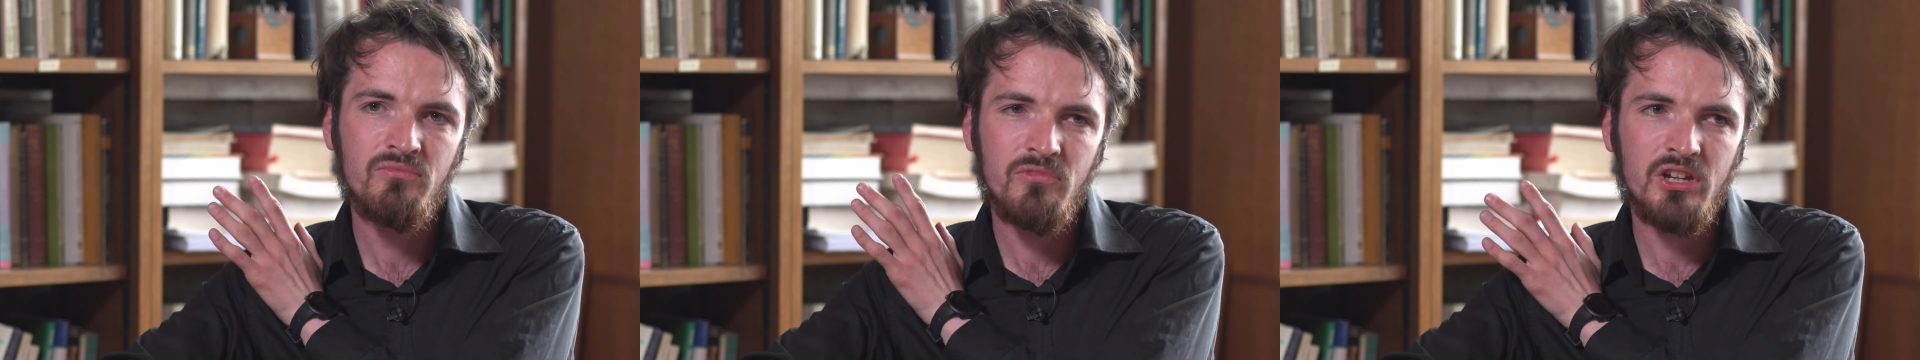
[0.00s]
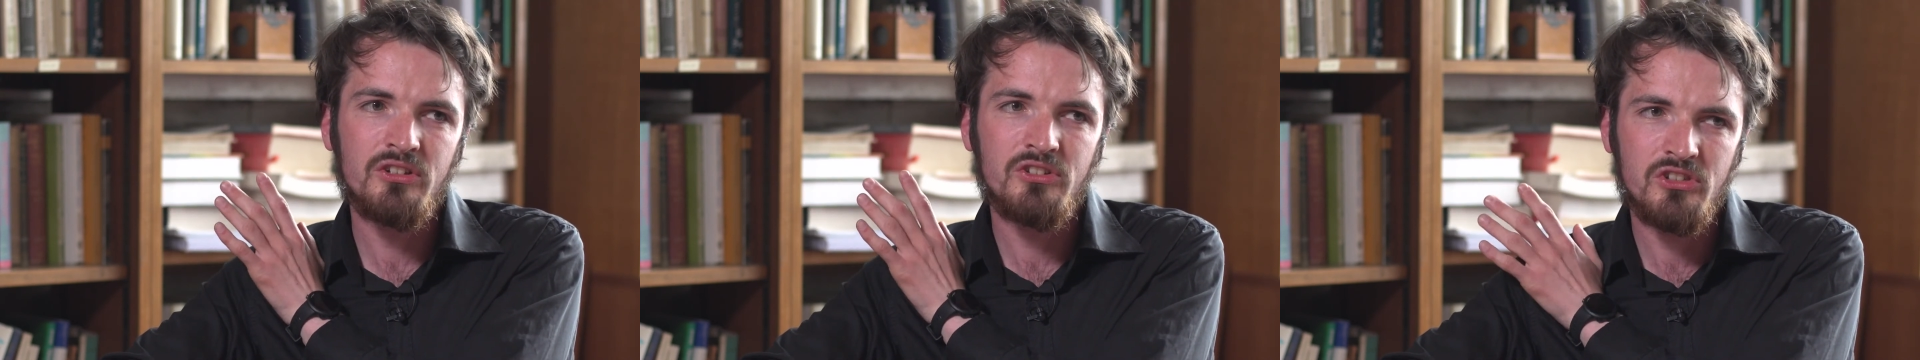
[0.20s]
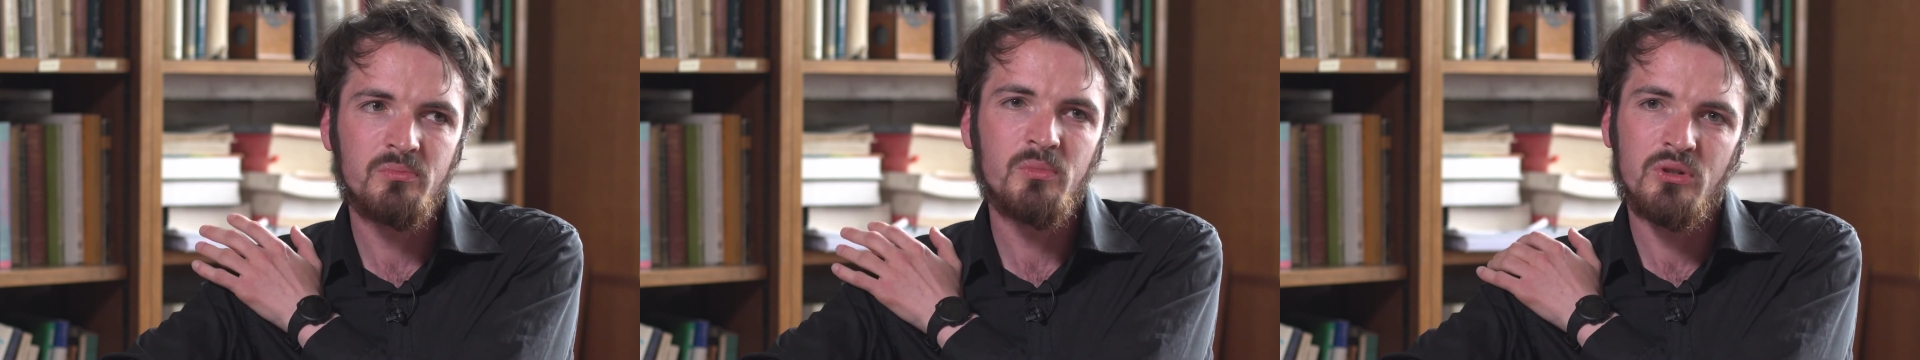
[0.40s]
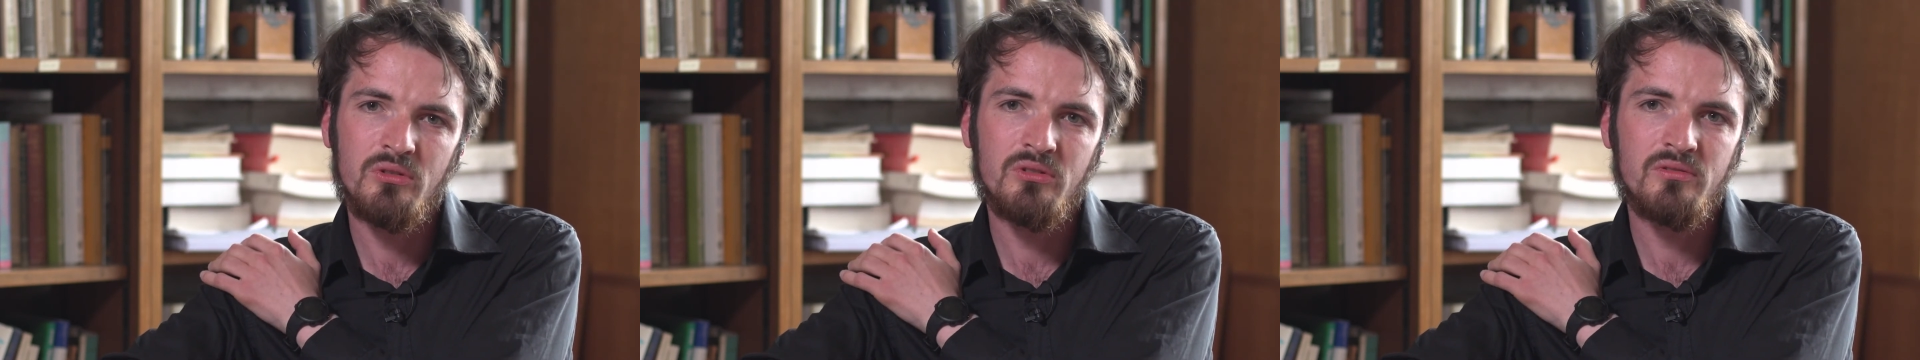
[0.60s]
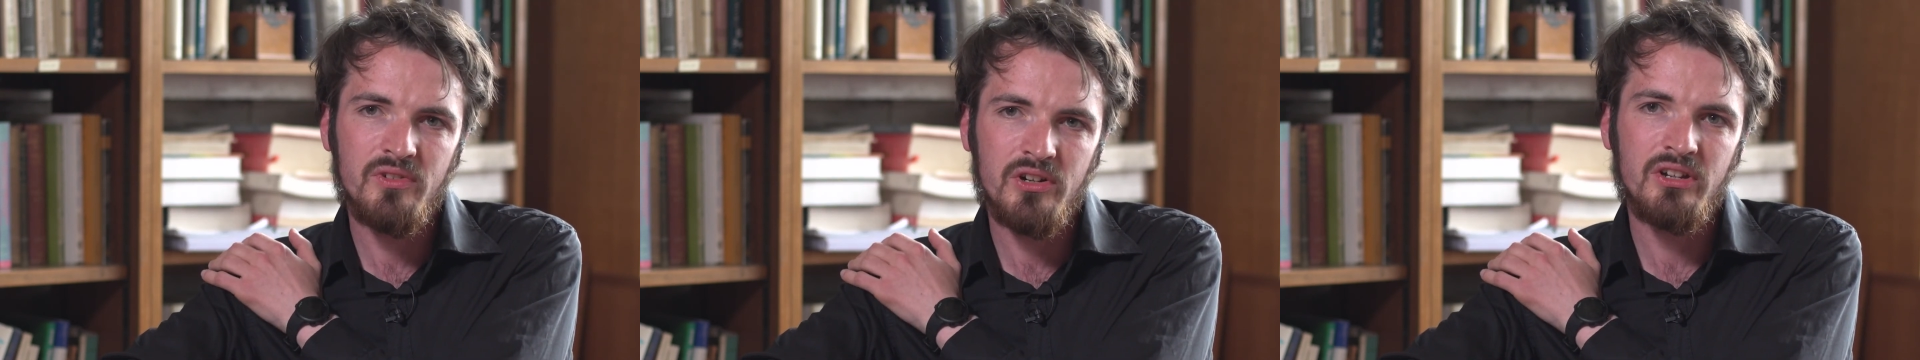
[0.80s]
kind of
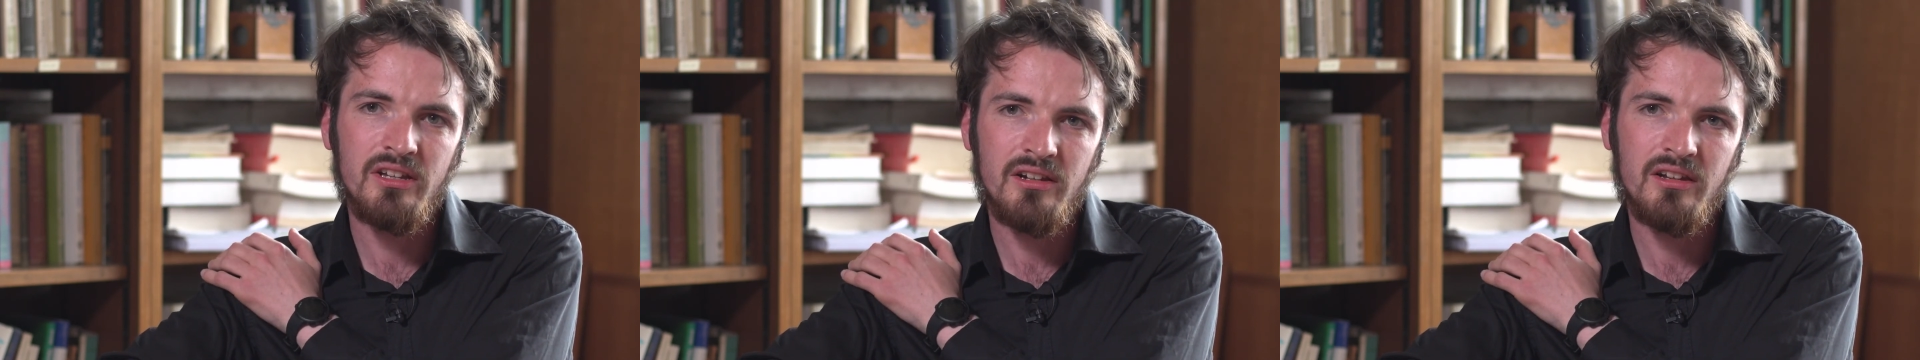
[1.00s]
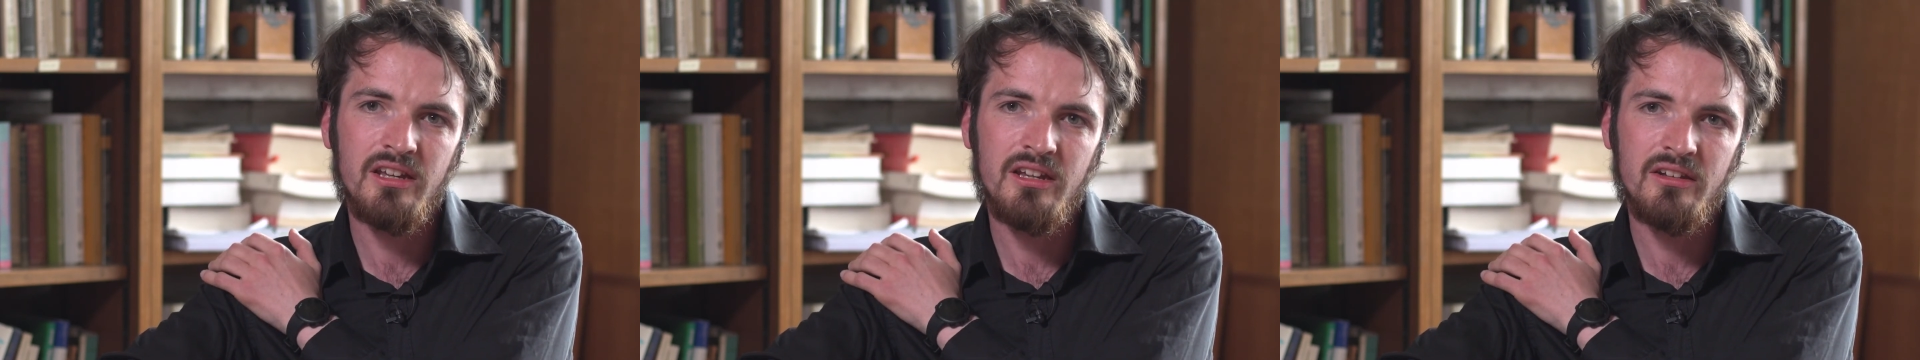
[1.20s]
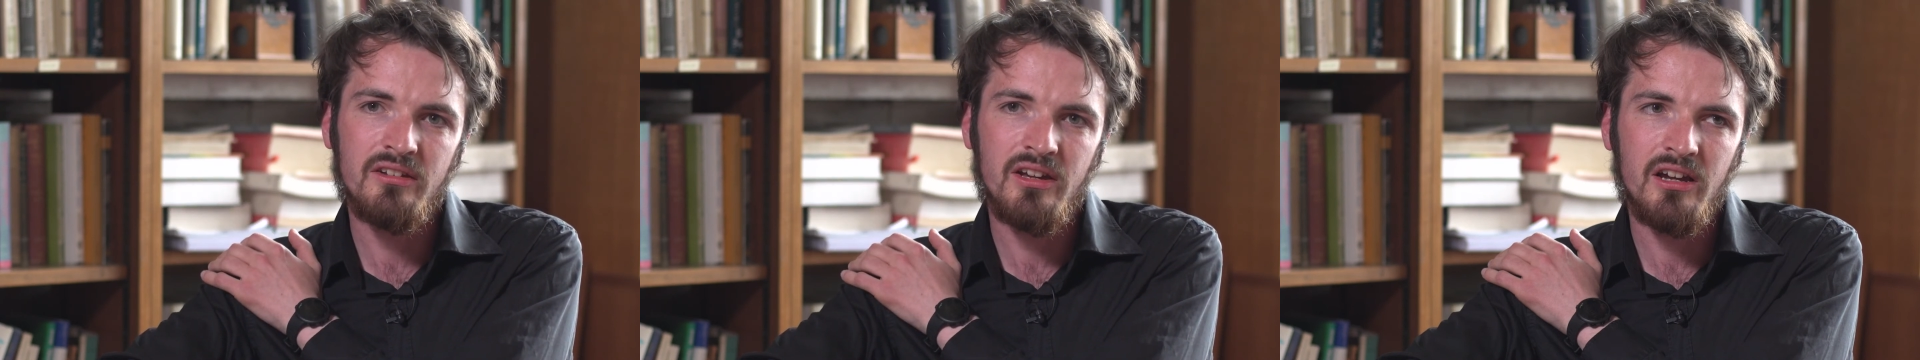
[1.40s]
smooth and very clean,